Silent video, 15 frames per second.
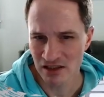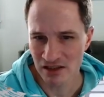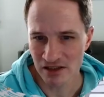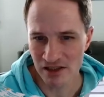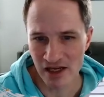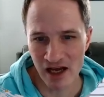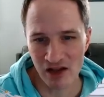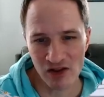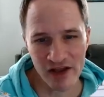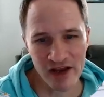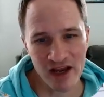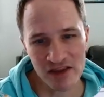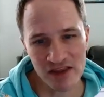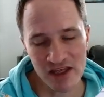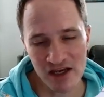yeah, like
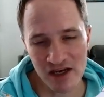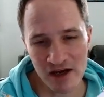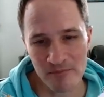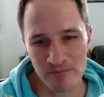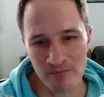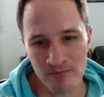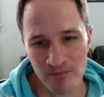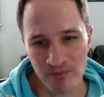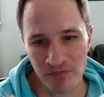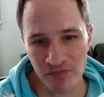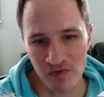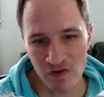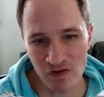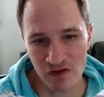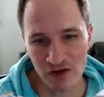I think
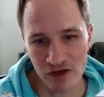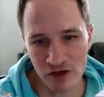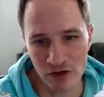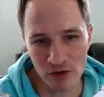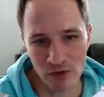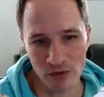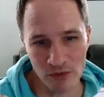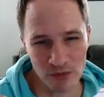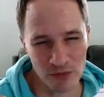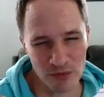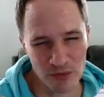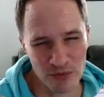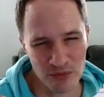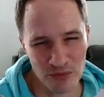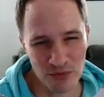you know
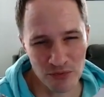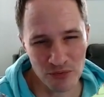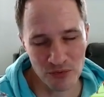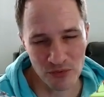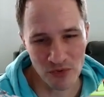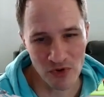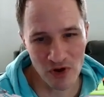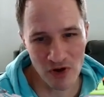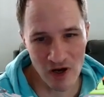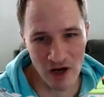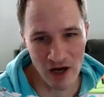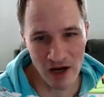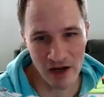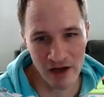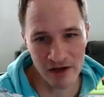
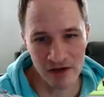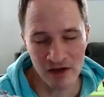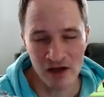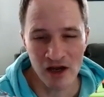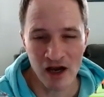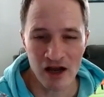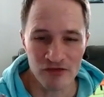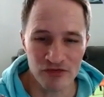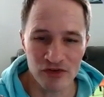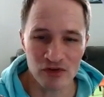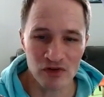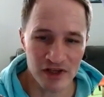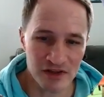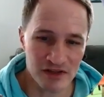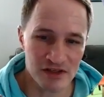I I feel
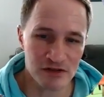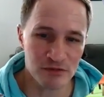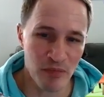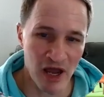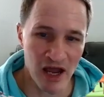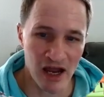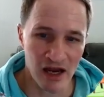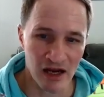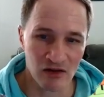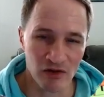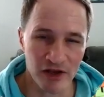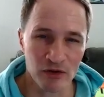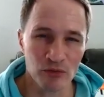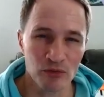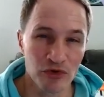like this pack
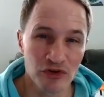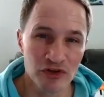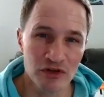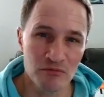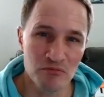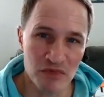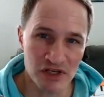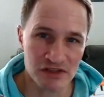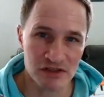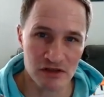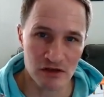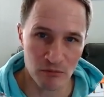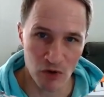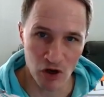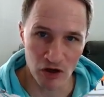like really missed the
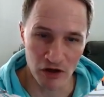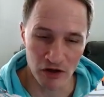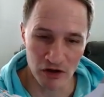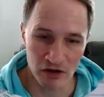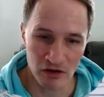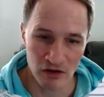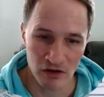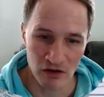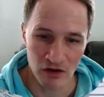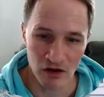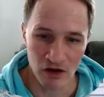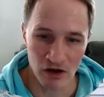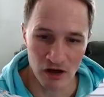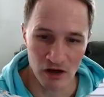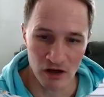mark,
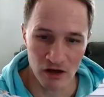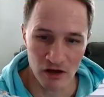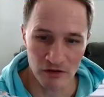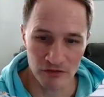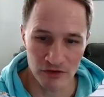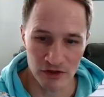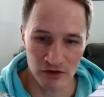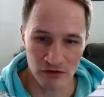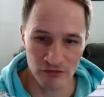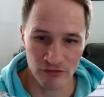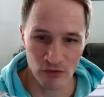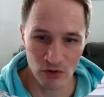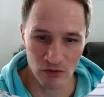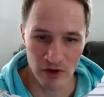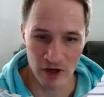the
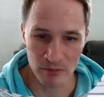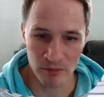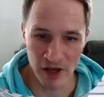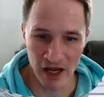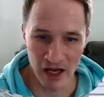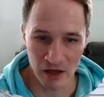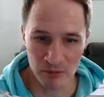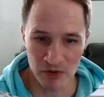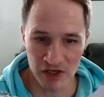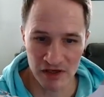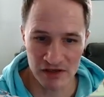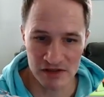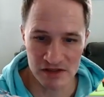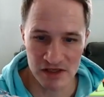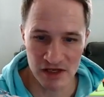for rent pack,
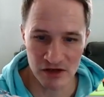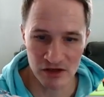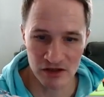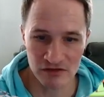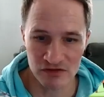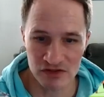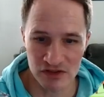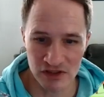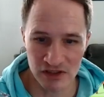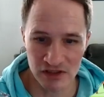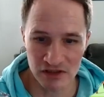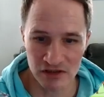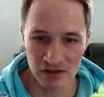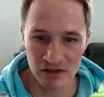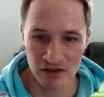because they could have
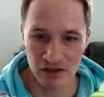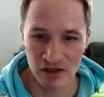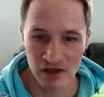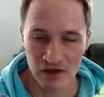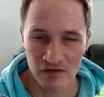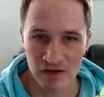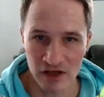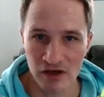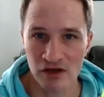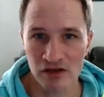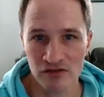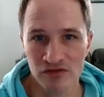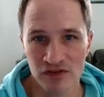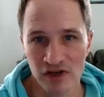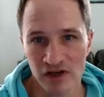
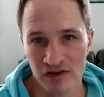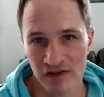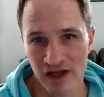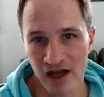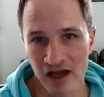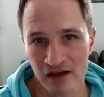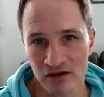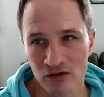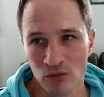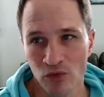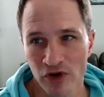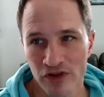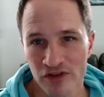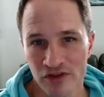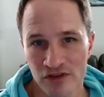done that
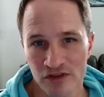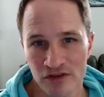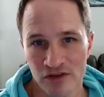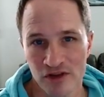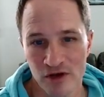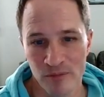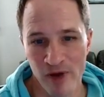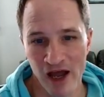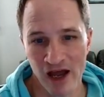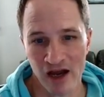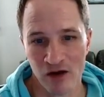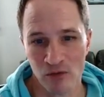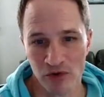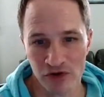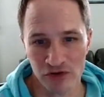with the
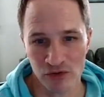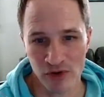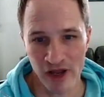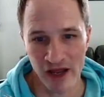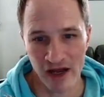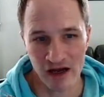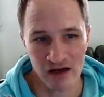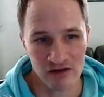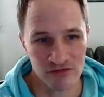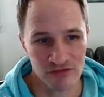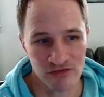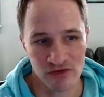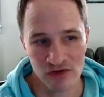pack where you have